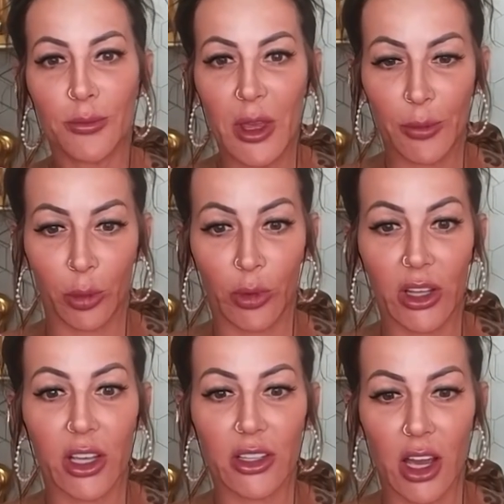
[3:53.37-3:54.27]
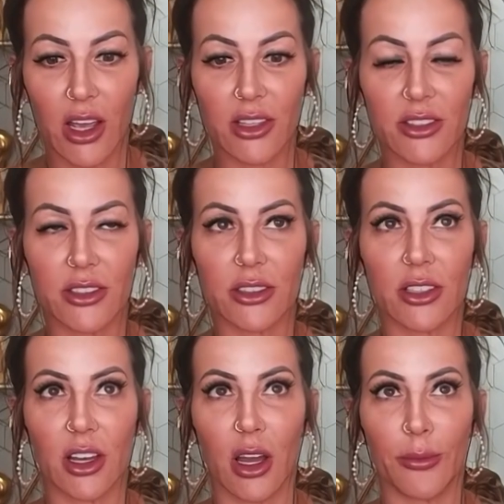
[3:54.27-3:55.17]
People recognized
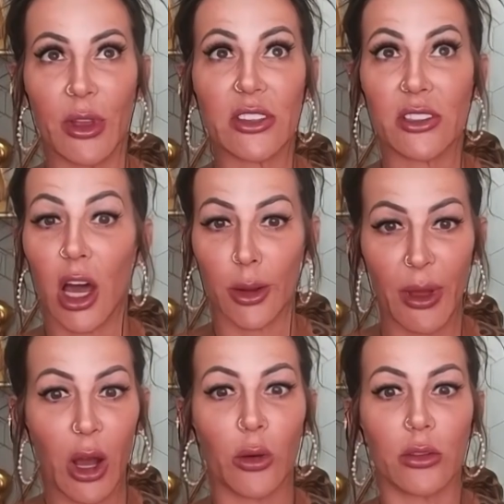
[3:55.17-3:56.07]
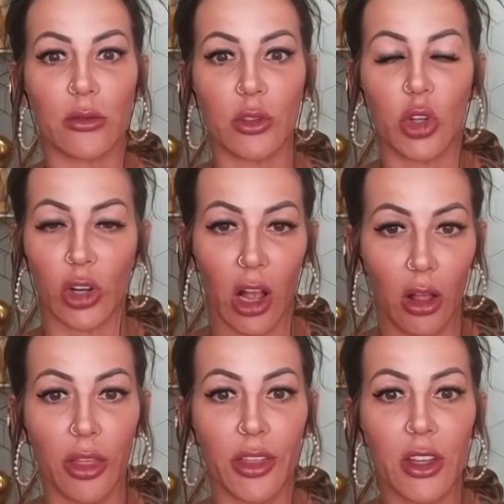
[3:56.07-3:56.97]
it's not about your
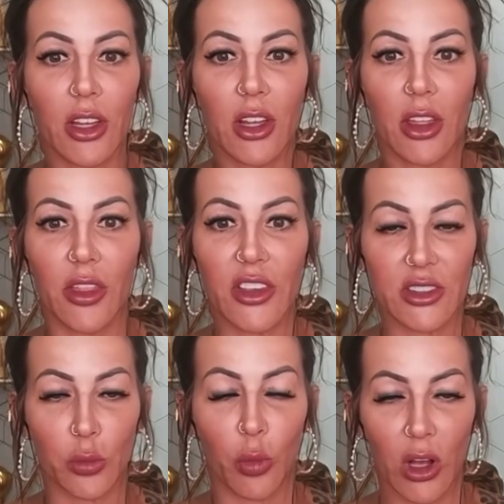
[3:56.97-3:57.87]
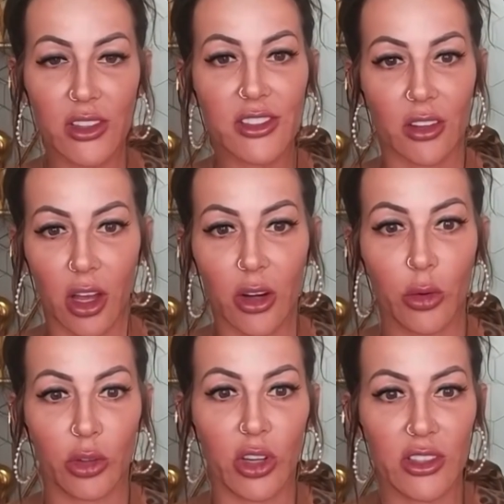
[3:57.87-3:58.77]
health. This one salon
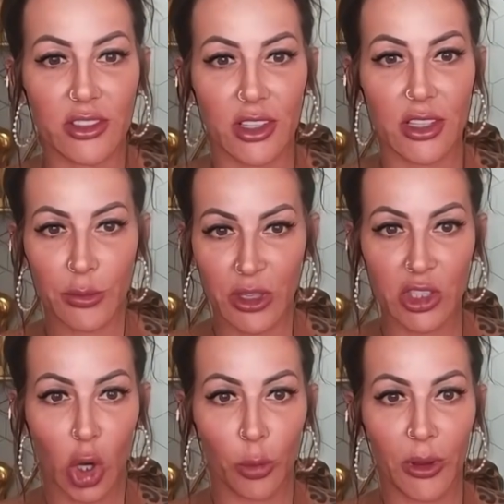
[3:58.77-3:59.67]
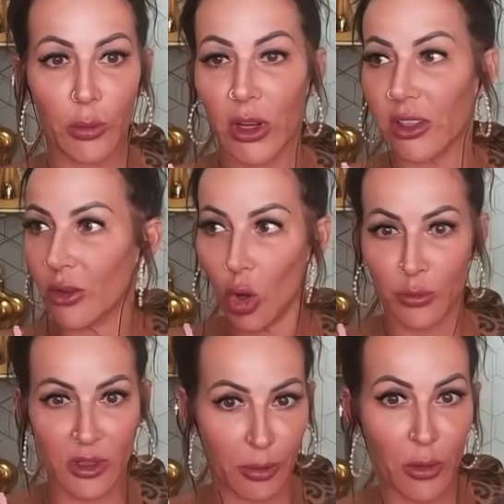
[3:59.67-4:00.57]
owner is attempting to open when
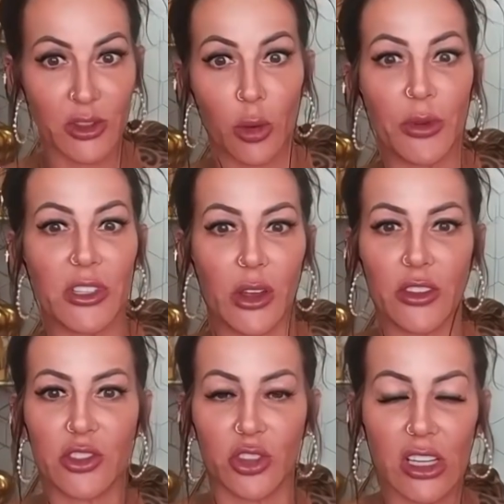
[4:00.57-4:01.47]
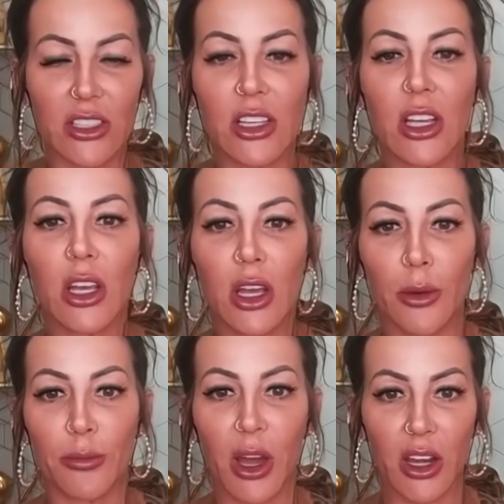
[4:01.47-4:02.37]
Depot is open down the street.
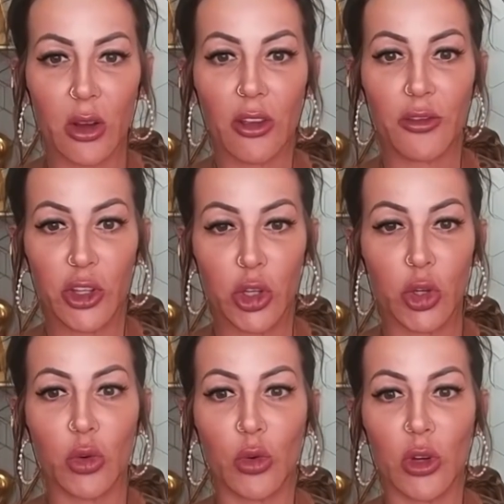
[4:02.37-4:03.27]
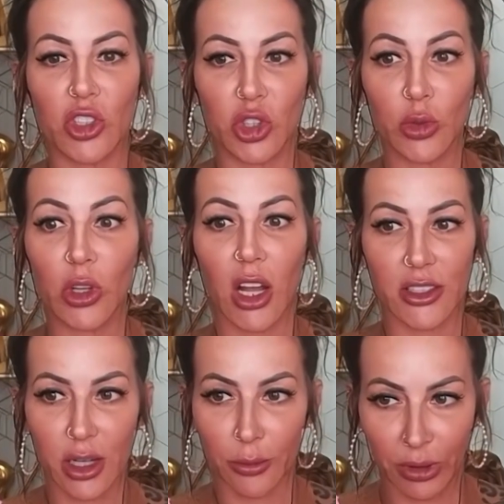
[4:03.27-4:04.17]
But if you do
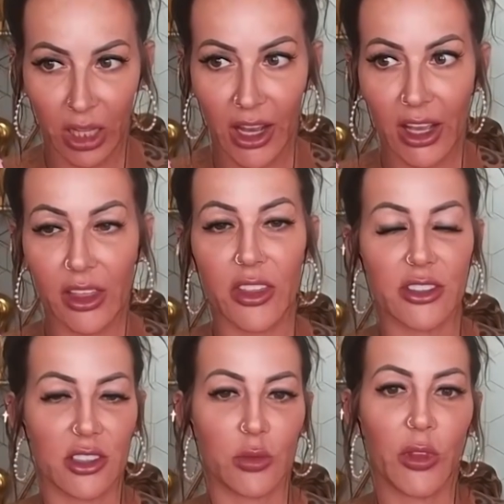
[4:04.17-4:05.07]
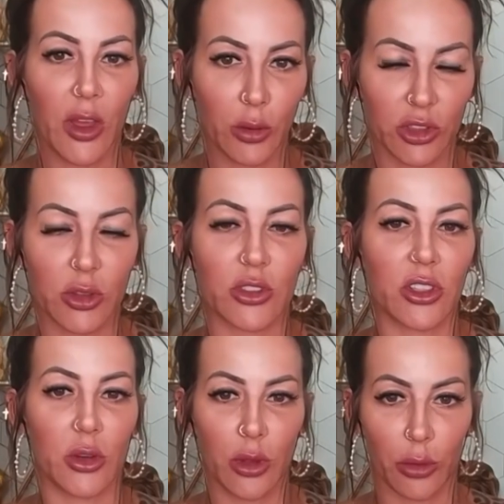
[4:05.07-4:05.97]
not comply, this is what they will do to
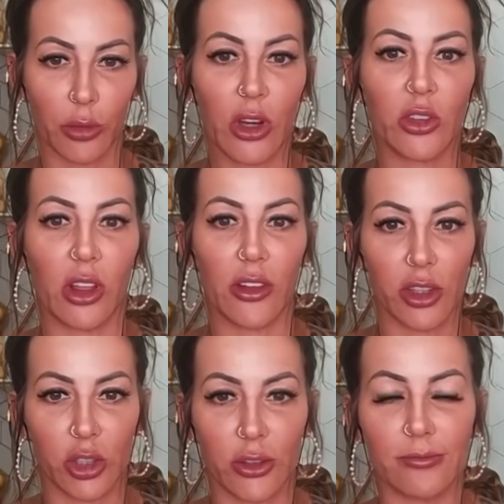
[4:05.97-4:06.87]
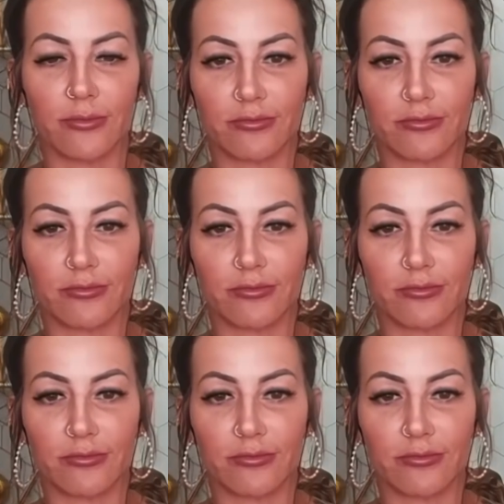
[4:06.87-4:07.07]
you. They will threaten your livelihood.